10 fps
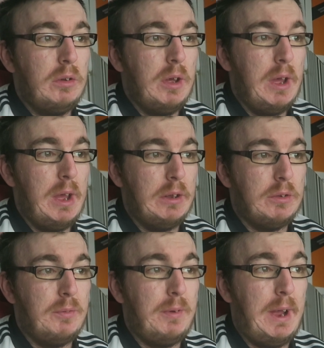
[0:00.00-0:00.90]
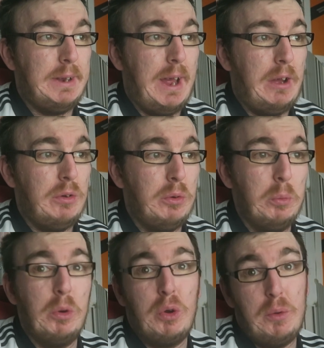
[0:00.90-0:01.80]
to find out who
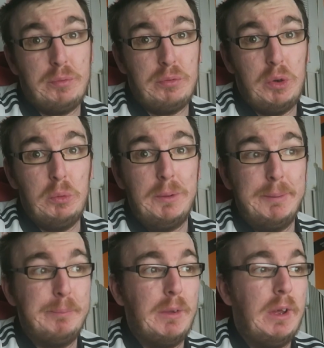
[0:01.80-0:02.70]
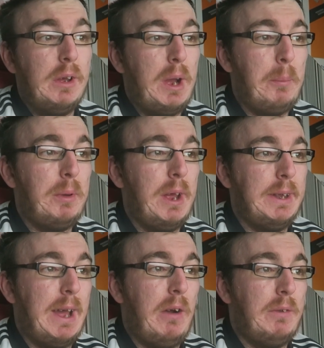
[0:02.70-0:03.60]
will go through and play
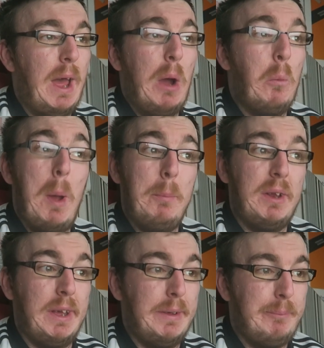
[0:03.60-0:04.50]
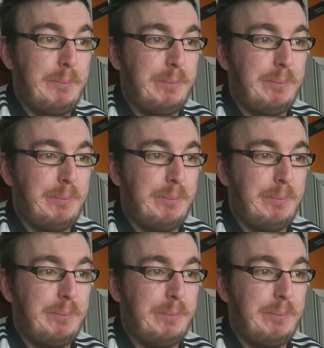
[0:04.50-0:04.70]
down at Wembley.